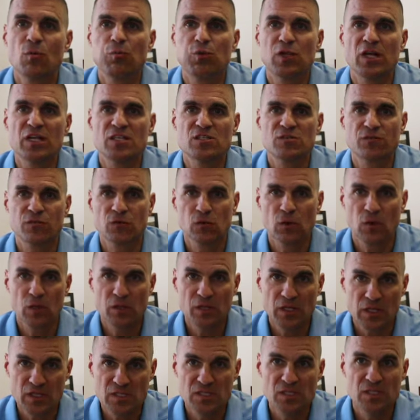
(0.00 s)
a place for
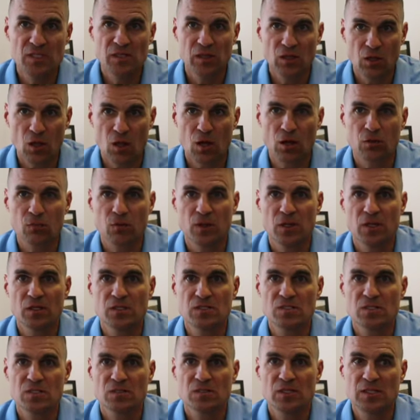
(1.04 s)
easy long
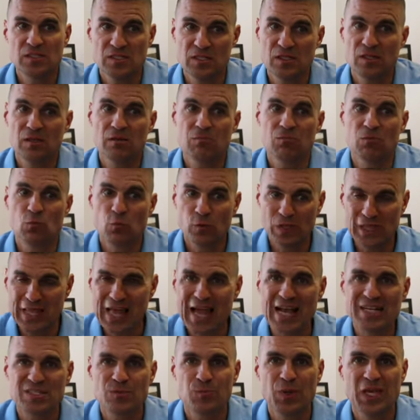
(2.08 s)
runs, easy
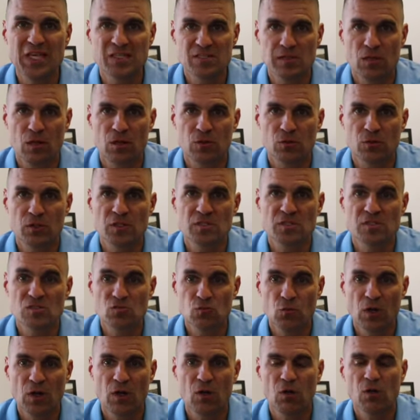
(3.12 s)
relaxed pace long runs as
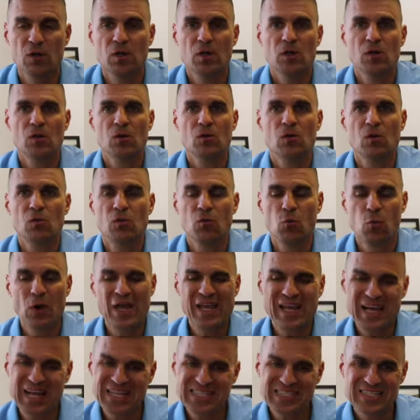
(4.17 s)
well. The
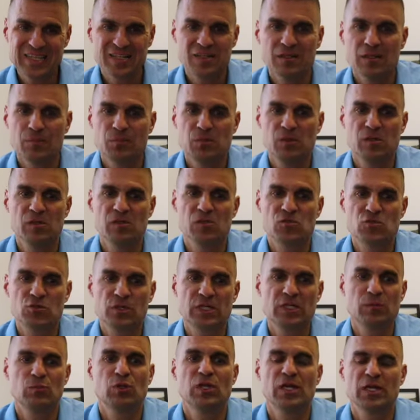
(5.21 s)
way I set it up in the
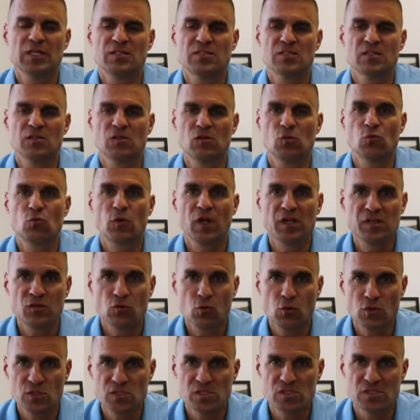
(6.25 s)
training plans and in the running
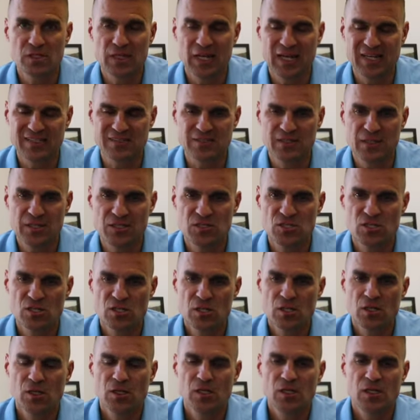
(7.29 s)
courses that I teach
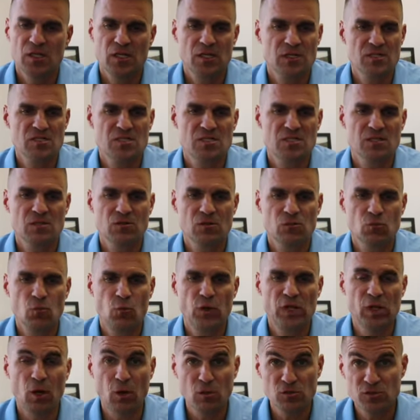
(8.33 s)
is
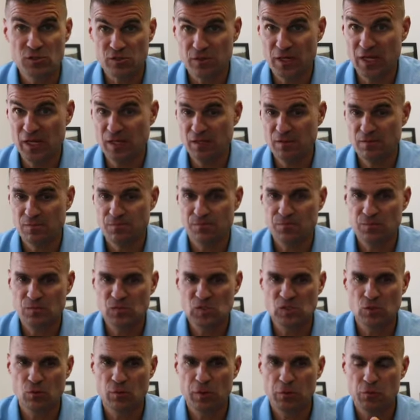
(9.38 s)
we alternate.
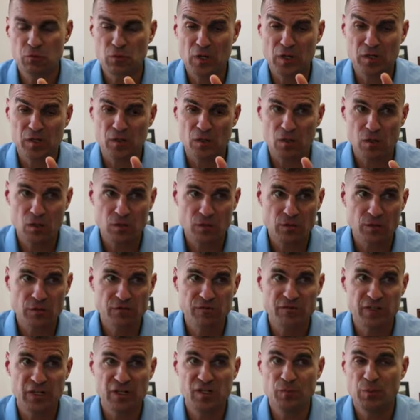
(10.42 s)
So we run a harder,
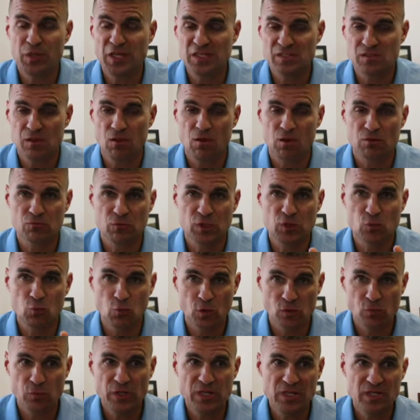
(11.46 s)
varied pace long run
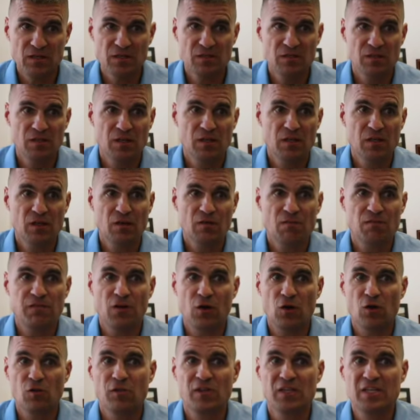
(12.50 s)
one weekend,
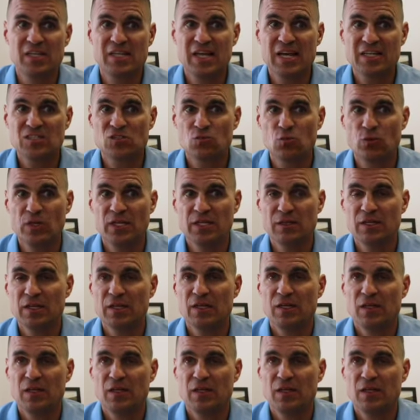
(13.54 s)
followed the next week